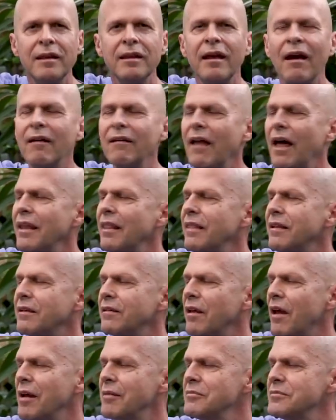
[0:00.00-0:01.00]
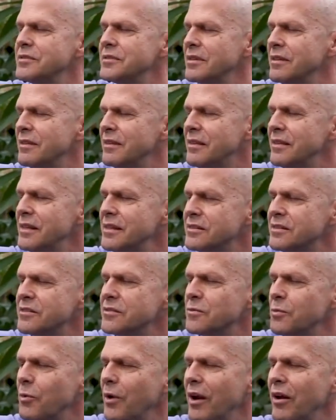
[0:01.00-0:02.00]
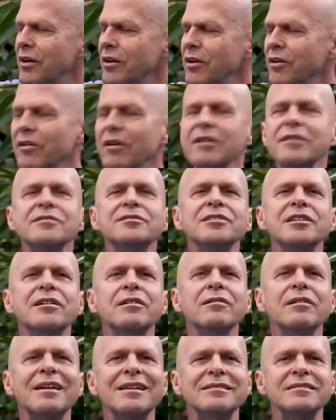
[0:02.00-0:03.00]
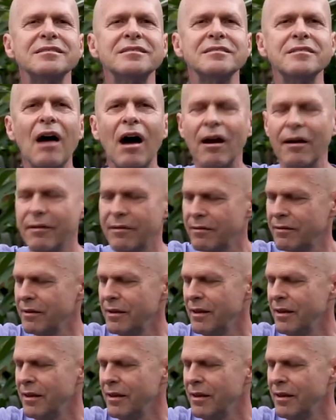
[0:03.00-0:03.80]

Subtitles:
Now, a lot of the times, this is where your energy will get stuck.